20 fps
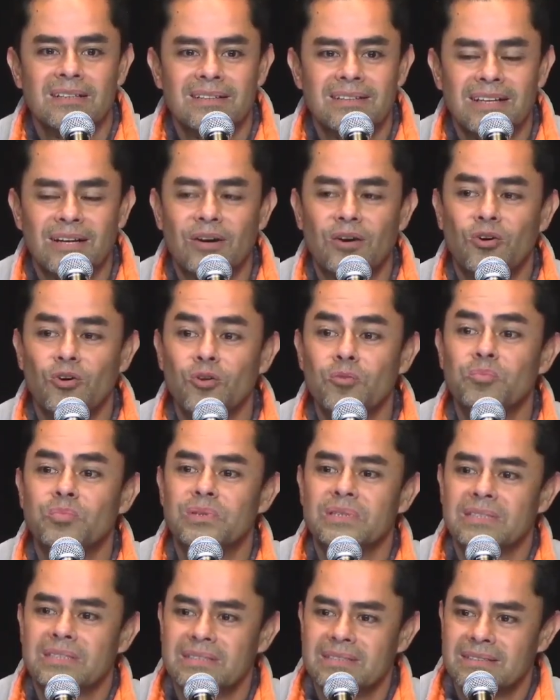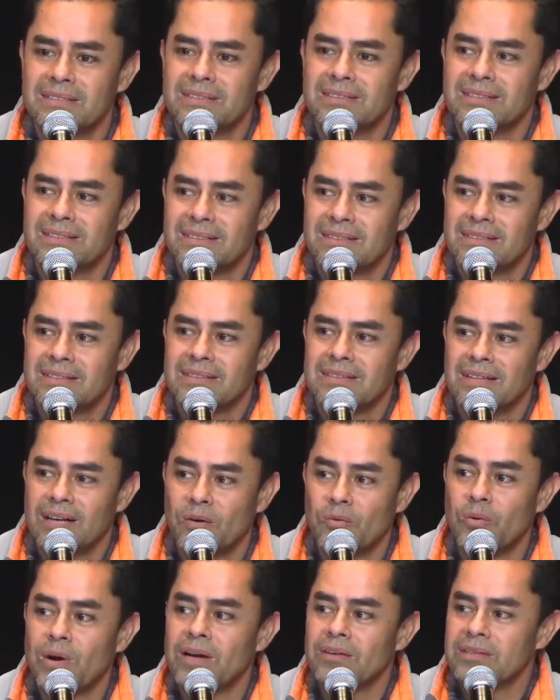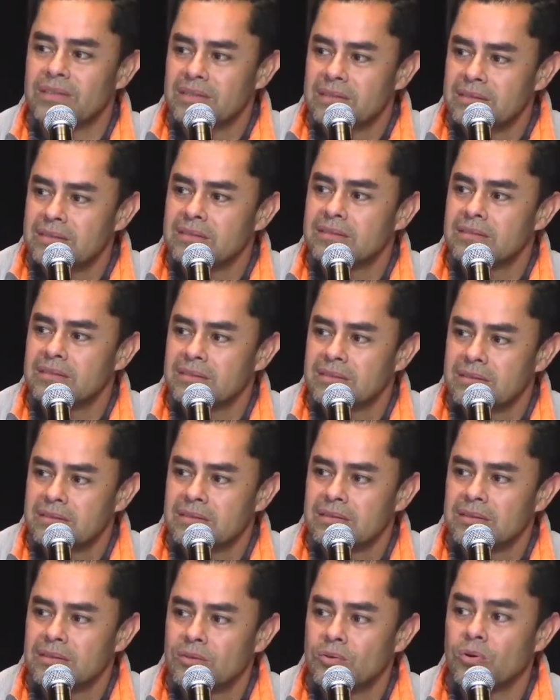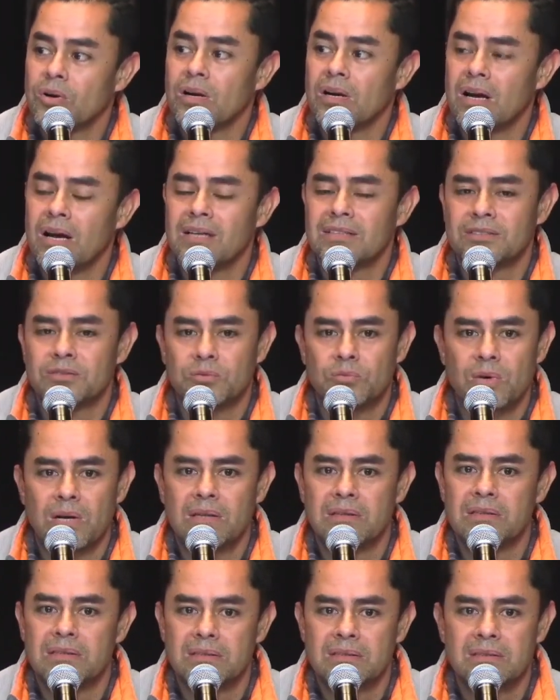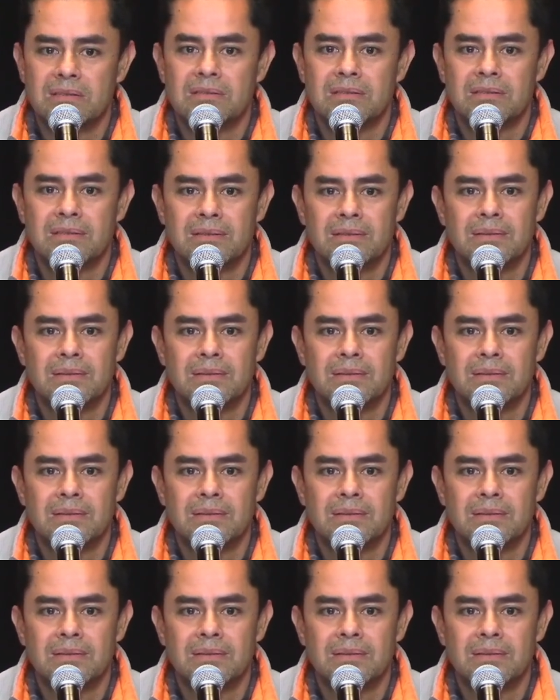that are hopeless around us, who are lost around us.